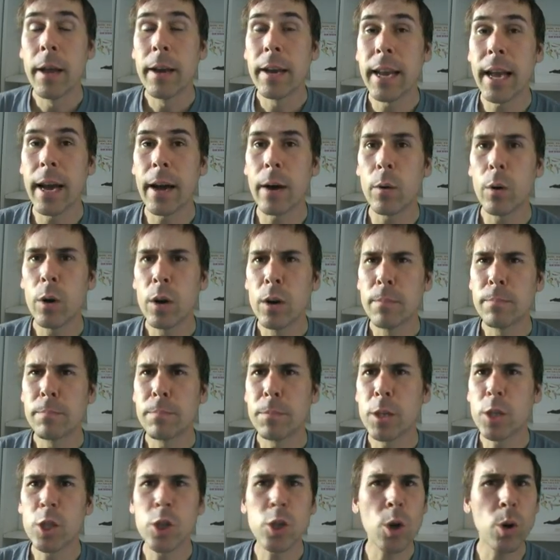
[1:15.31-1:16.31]
Now,
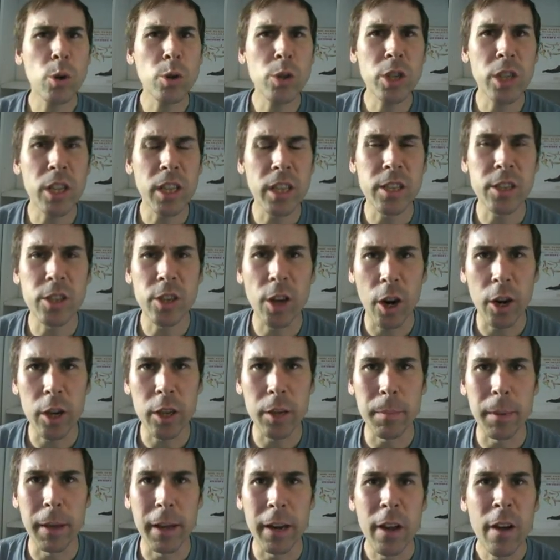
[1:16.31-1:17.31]
the socialist
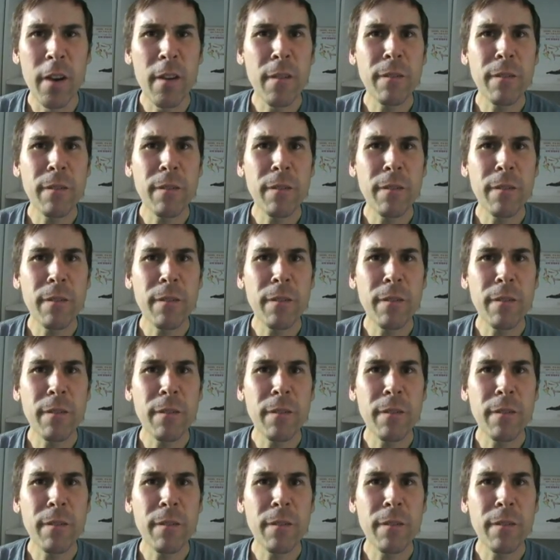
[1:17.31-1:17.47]
argument.